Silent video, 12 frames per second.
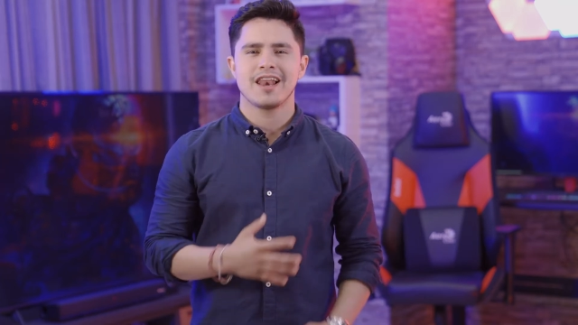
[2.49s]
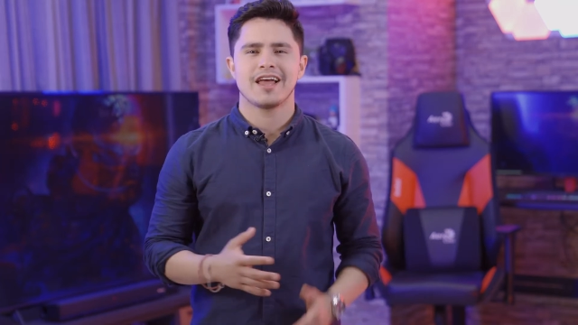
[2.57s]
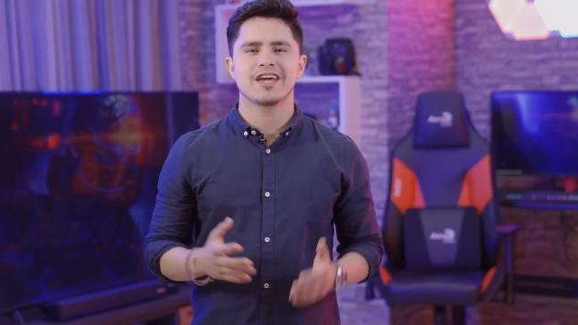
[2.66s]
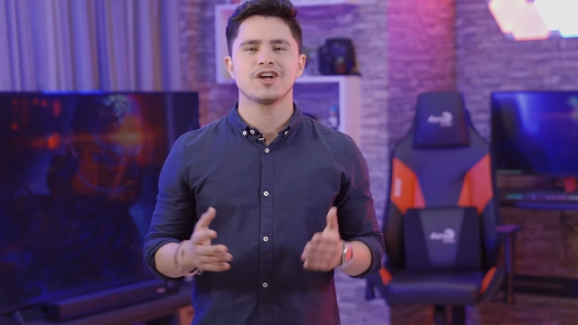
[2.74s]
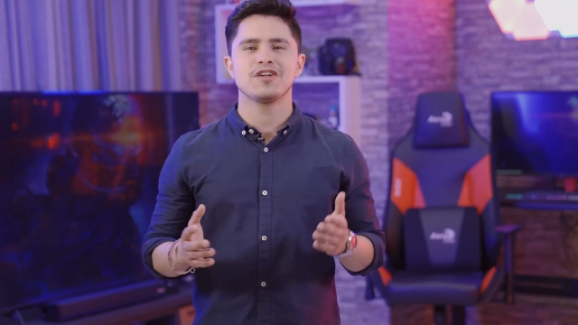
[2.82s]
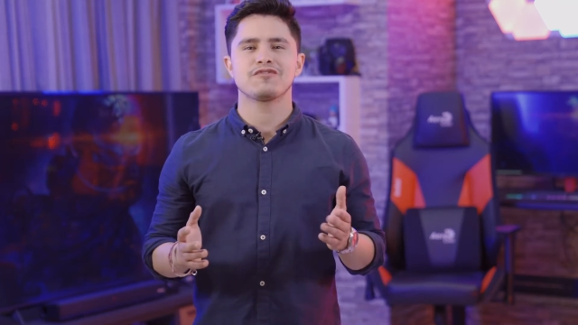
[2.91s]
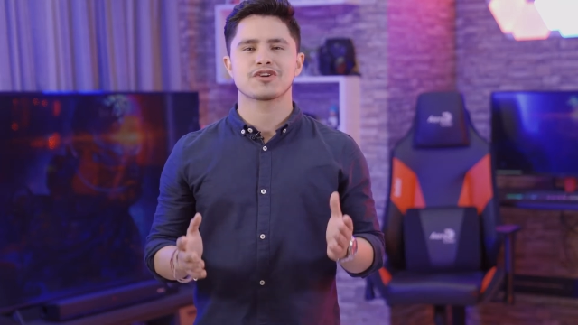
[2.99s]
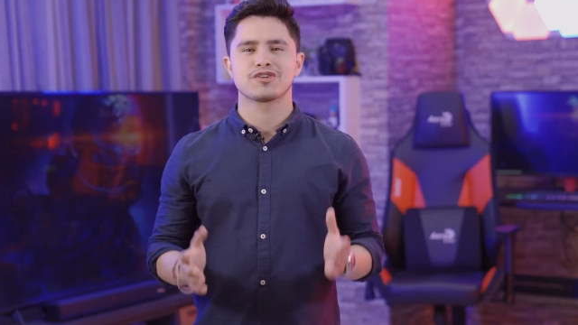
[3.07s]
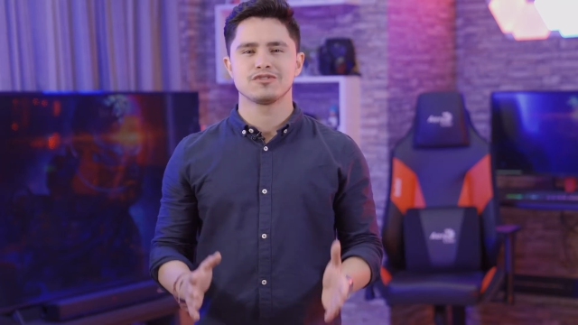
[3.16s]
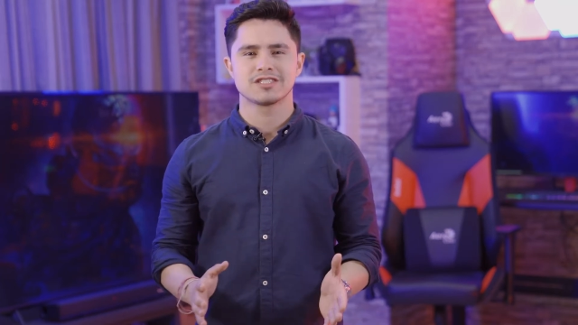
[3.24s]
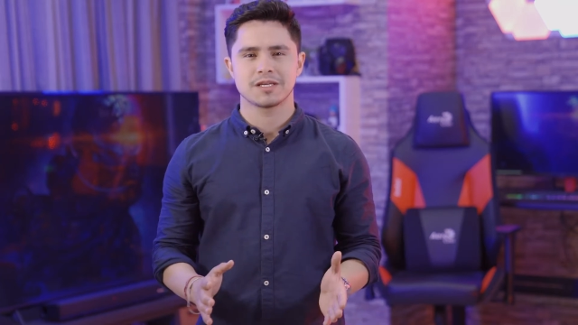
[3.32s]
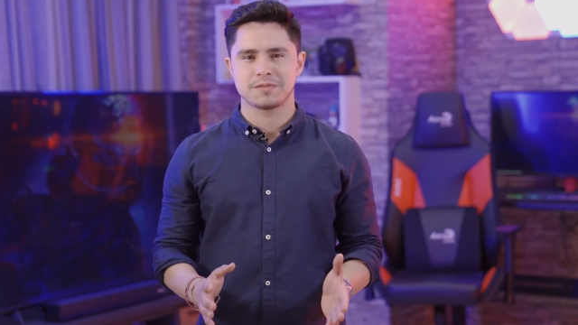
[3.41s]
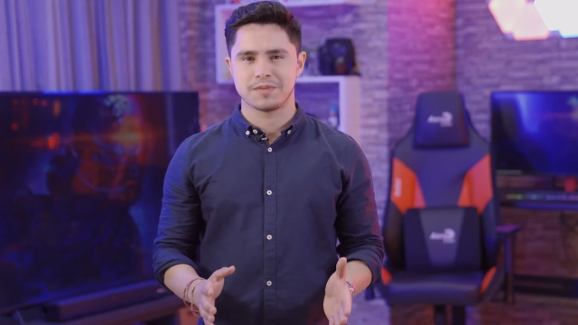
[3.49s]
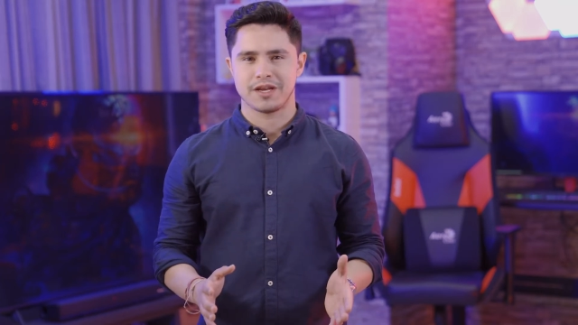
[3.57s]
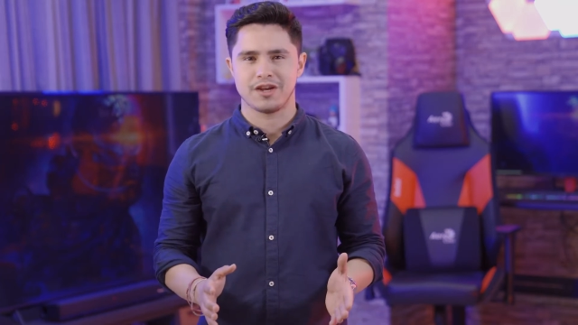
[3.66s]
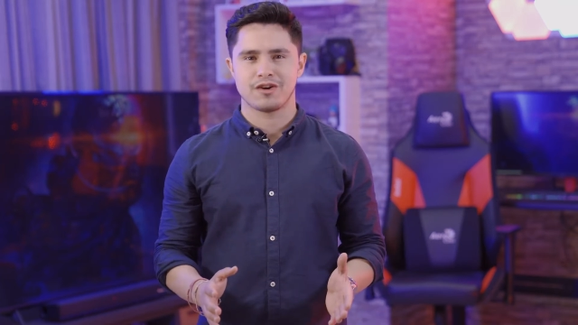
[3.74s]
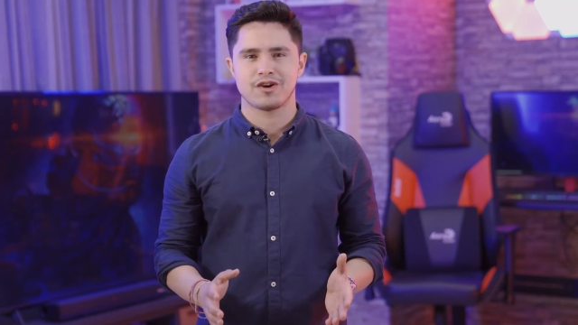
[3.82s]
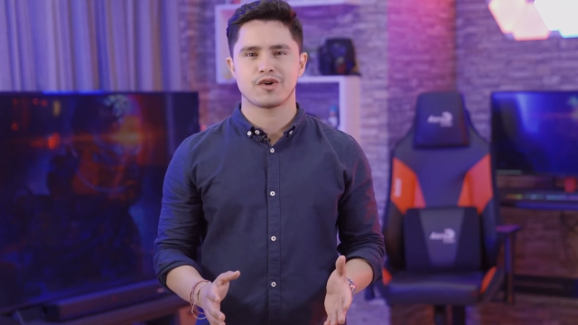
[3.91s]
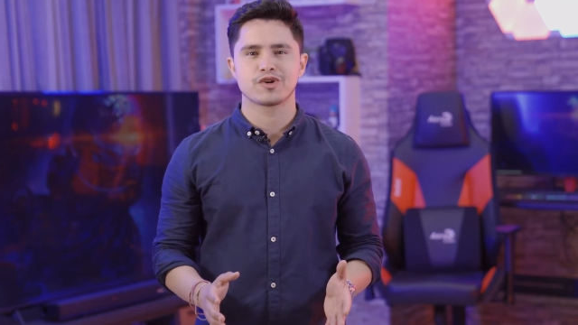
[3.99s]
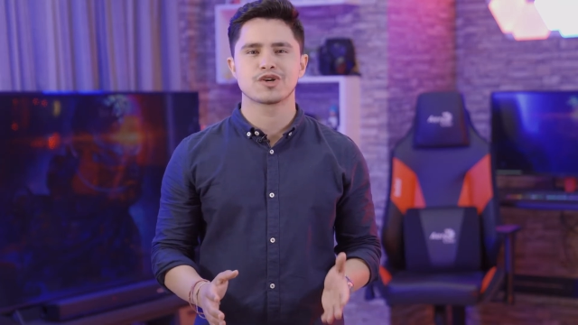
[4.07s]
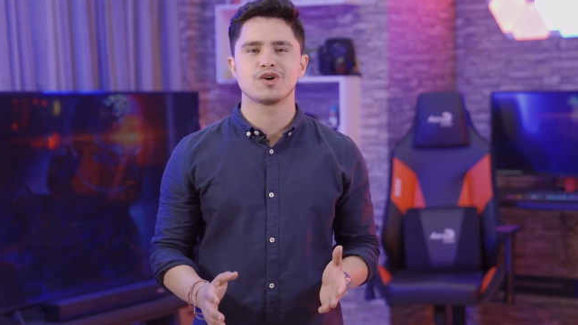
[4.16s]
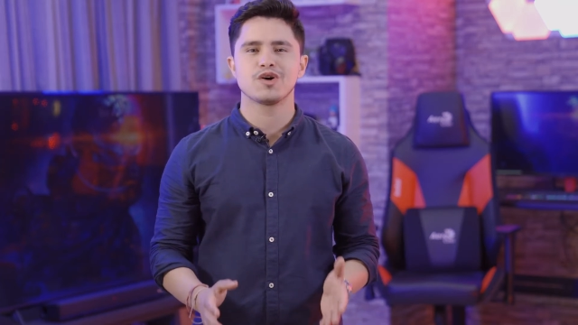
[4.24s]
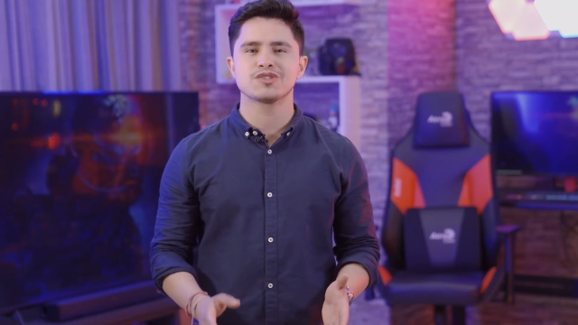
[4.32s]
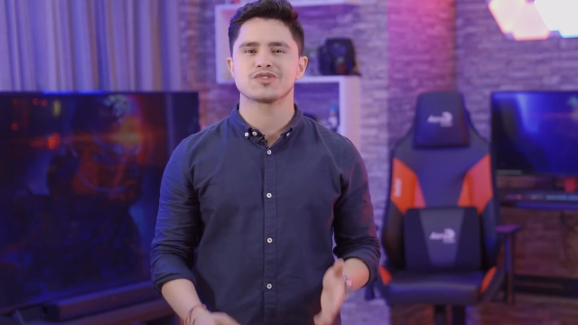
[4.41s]
Like in all of our cool tips video, our
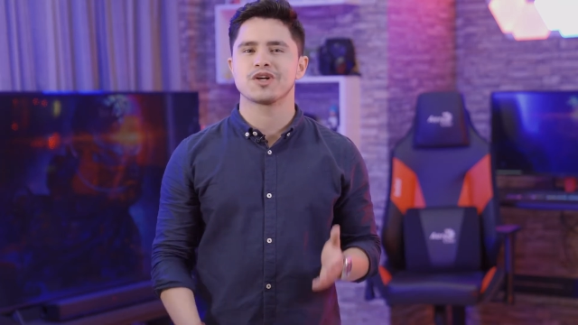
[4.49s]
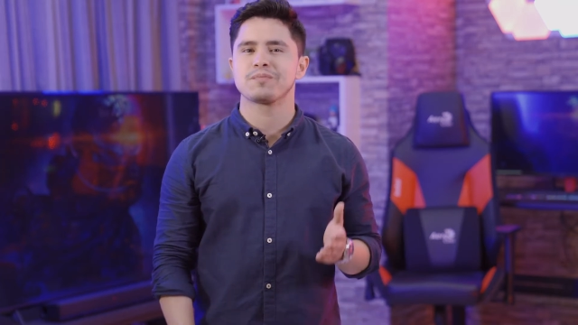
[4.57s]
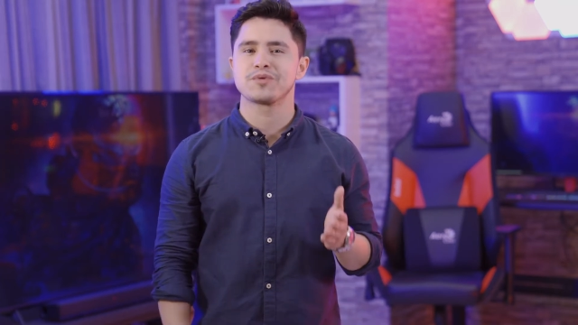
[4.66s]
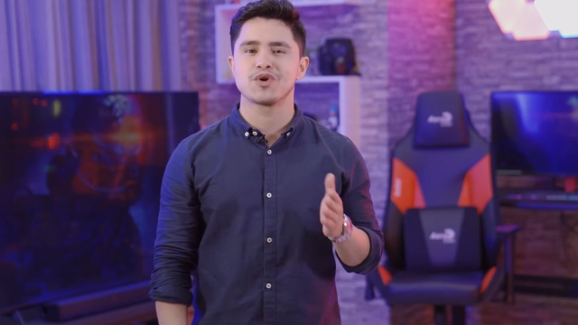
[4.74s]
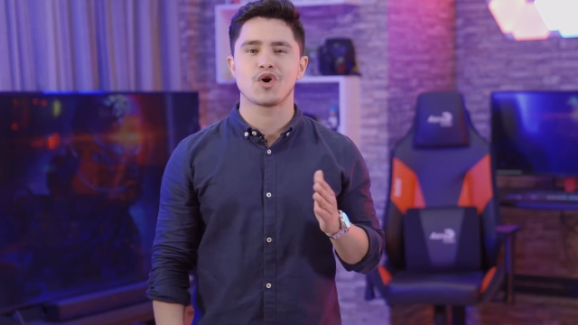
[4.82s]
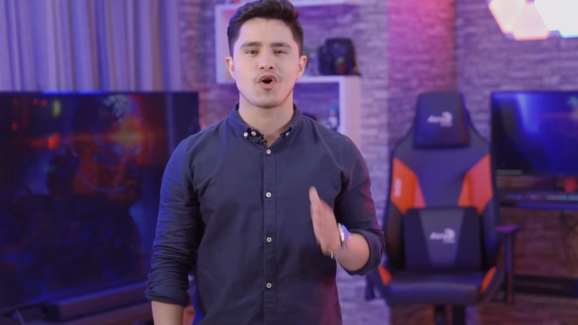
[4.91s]
goal is to help you